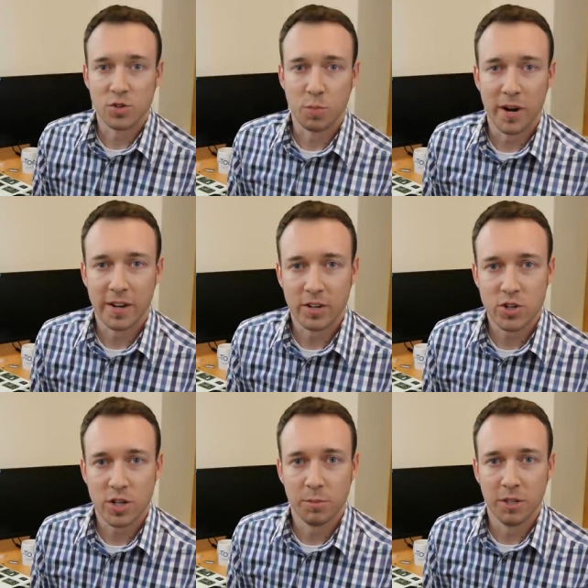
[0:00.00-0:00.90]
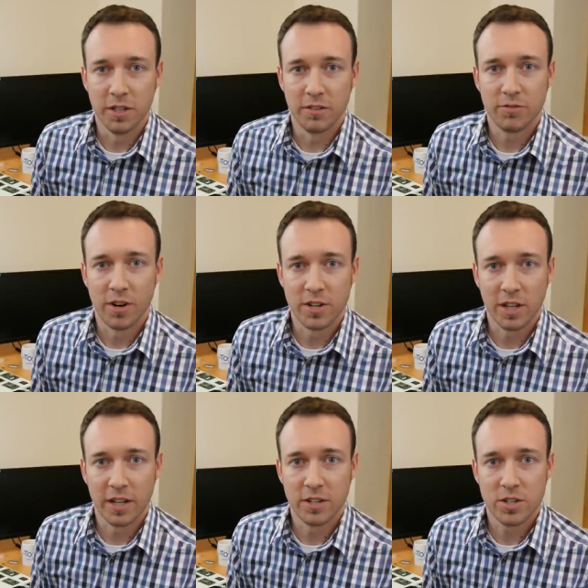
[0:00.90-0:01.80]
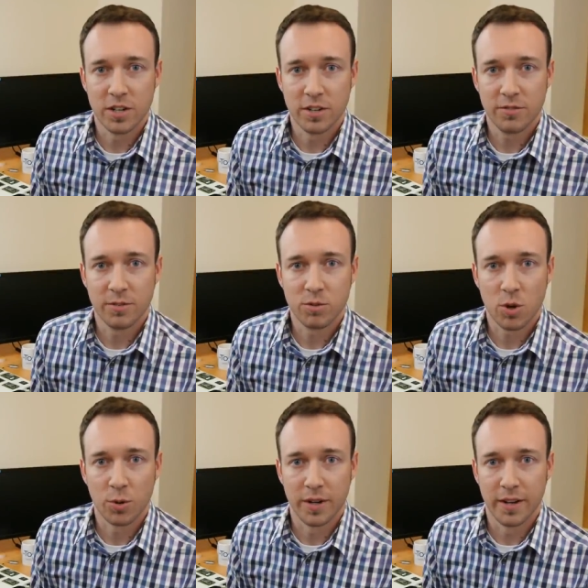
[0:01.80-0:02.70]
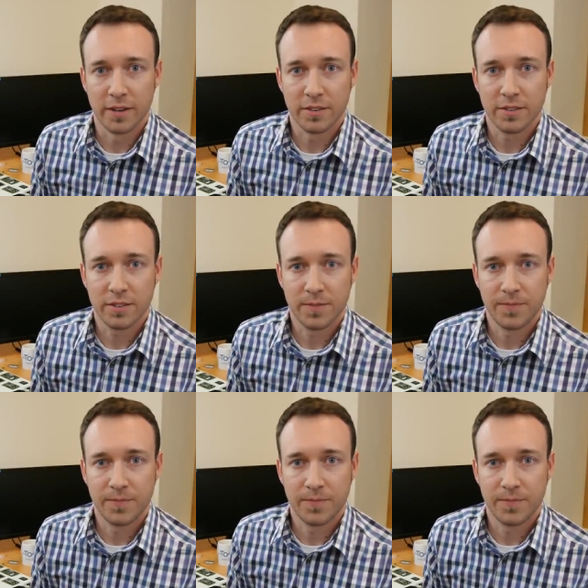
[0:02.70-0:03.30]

is Brandon Shibley, a friendly engineer from Toradex.